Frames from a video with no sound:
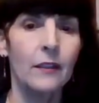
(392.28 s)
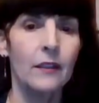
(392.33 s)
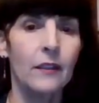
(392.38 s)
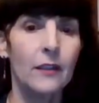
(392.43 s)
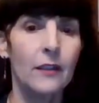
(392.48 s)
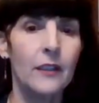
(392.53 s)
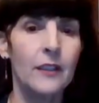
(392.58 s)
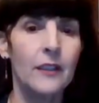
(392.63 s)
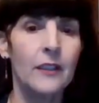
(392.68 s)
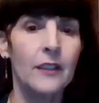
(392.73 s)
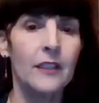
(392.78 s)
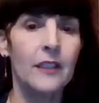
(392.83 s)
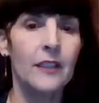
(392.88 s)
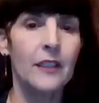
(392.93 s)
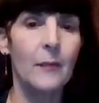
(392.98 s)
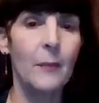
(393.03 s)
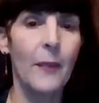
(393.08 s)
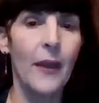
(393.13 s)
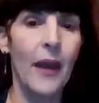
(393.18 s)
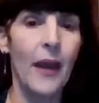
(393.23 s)
You can see
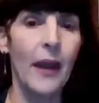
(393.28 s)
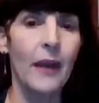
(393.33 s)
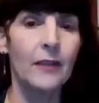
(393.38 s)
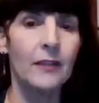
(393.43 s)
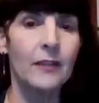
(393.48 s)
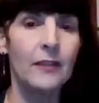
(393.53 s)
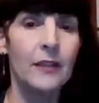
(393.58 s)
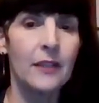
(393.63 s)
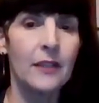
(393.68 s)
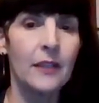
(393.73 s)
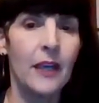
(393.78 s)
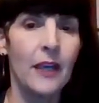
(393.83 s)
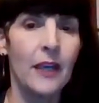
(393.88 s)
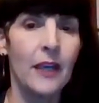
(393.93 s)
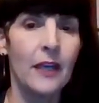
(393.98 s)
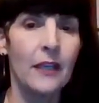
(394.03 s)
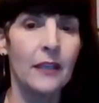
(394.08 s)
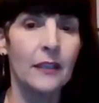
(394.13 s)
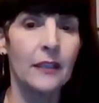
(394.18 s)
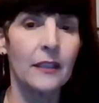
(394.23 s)
the patterns
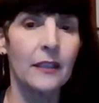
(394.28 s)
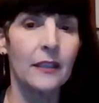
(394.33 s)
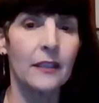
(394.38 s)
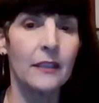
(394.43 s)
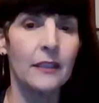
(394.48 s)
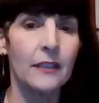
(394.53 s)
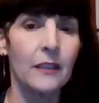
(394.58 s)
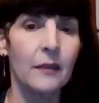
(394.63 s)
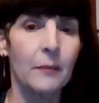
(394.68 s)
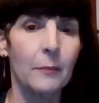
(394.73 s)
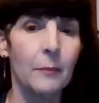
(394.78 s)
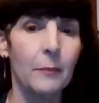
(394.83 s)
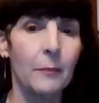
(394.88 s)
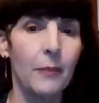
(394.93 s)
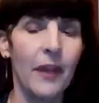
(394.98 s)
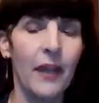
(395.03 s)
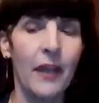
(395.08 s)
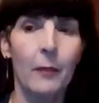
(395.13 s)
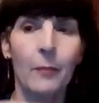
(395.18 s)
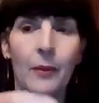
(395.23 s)
cut into the
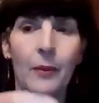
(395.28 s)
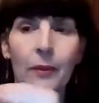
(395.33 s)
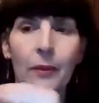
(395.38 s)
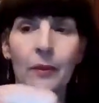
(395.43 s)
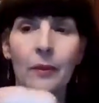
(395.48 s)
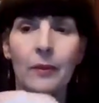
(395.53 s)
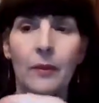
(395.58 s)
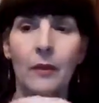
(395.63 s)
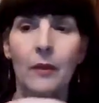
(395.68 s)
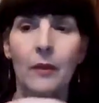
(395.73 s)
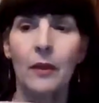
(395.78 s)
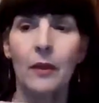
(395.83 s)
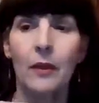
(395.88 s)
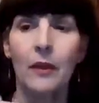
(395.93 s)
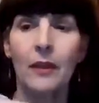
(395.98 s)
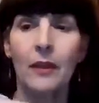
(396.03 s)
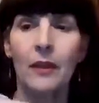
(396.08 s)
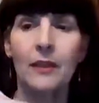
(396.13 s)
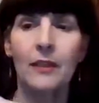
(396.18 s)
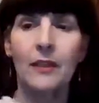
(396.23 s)
paper.
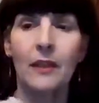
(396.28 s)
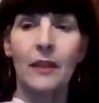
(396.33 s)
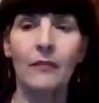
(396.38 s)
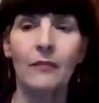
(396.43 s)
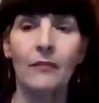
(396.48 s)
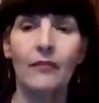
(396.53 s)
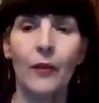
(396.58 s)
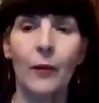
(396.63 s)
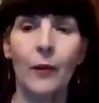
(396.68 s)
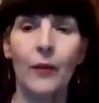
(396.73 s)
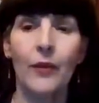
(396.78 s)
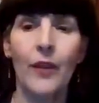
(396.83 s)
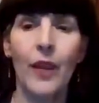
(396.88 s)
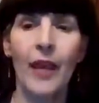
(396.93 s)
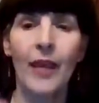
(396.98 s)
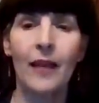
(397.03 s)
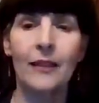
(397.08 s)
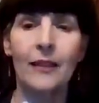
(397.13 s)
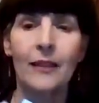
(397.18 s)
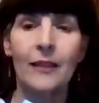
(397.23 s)
Let's unfold
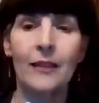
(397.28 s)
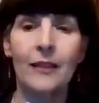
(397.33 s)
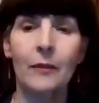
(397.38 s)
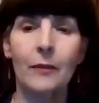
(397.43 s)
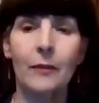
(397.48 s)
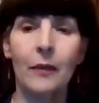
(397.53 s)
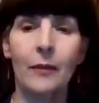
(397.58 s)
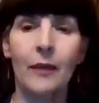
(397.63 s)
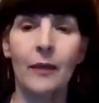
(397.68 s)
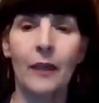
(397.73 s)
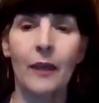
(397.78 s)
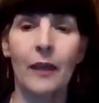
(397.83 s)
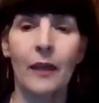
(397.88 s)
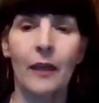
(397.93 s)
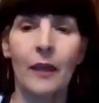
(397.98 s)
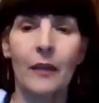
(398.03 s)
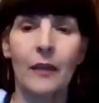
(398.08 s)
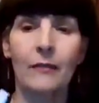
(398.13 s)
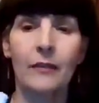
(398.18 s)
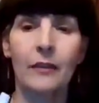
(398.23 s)
that and see what we
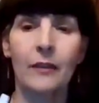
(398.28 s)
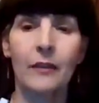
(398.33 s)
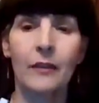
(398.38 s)
have.